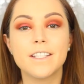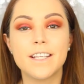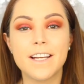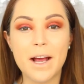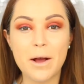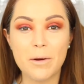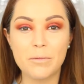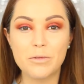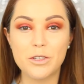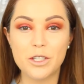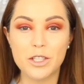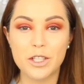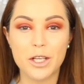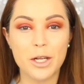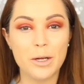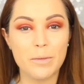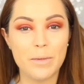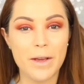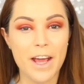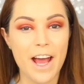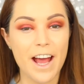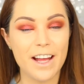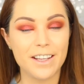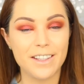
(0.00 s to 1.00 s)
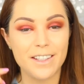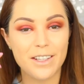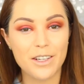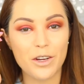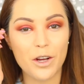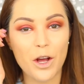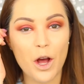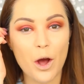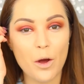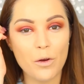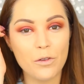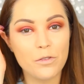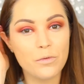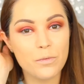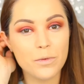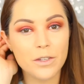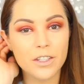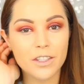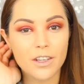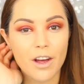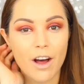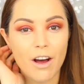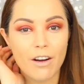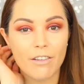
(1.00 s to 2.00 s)
So now I'm just going to be adding a coat of
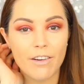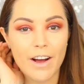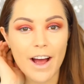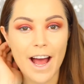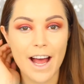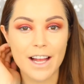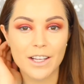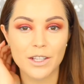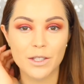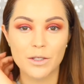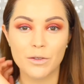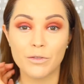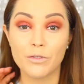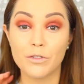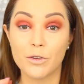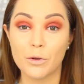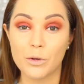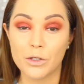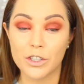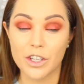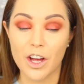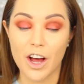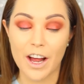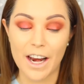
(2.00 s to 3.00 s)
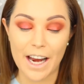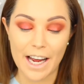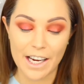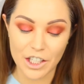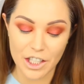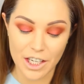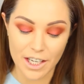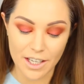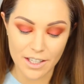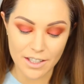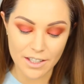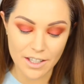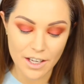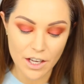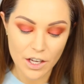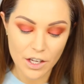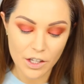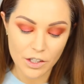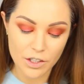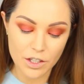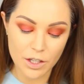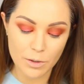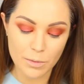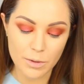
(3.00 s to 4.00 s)
mascara and some false eyelashes.
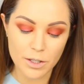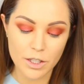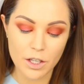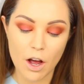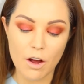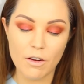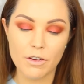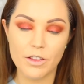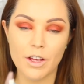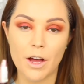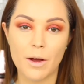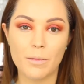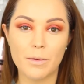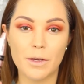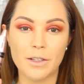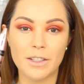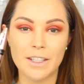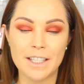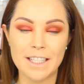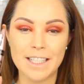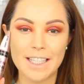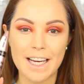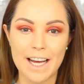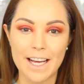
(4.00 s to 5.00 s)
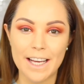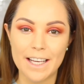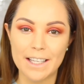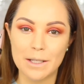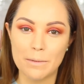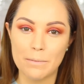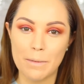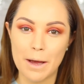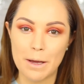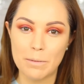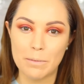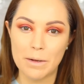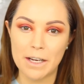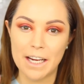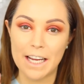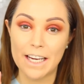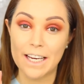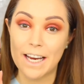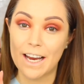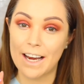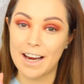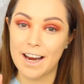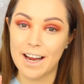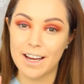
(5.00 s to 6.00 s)
So the mascara that I'm using today is the
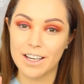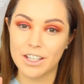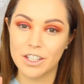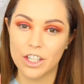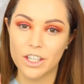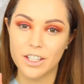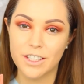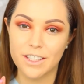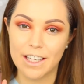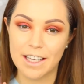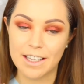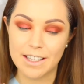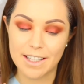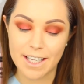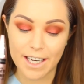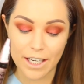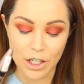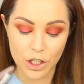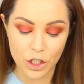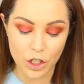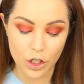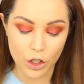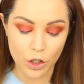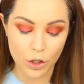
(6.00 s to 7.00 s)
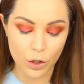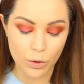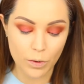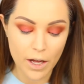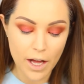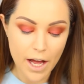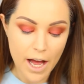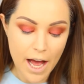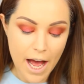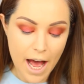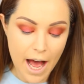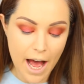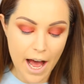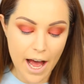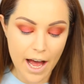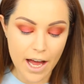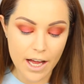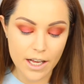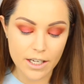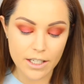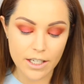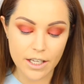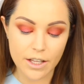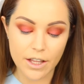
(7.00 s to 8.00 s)
Maybelline Lash Sensational,
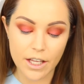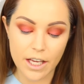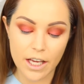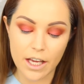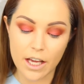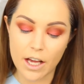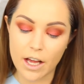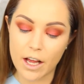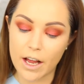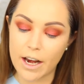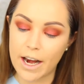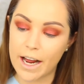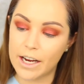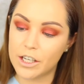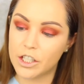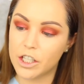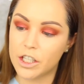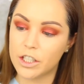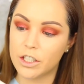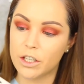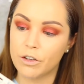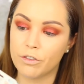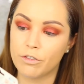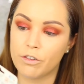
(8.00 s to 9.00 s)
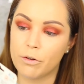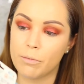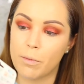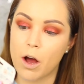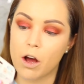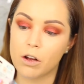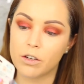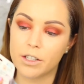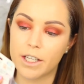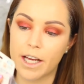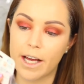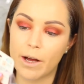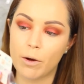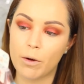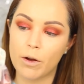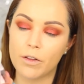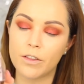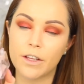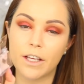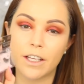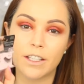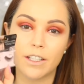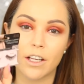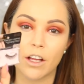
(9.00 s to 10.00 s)
and the lashes are from Ardell,
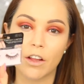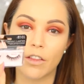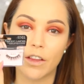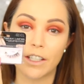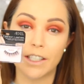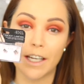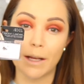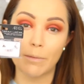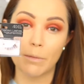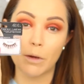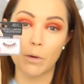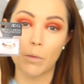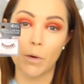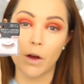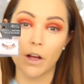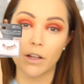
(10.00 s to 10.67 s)
and these are the Demi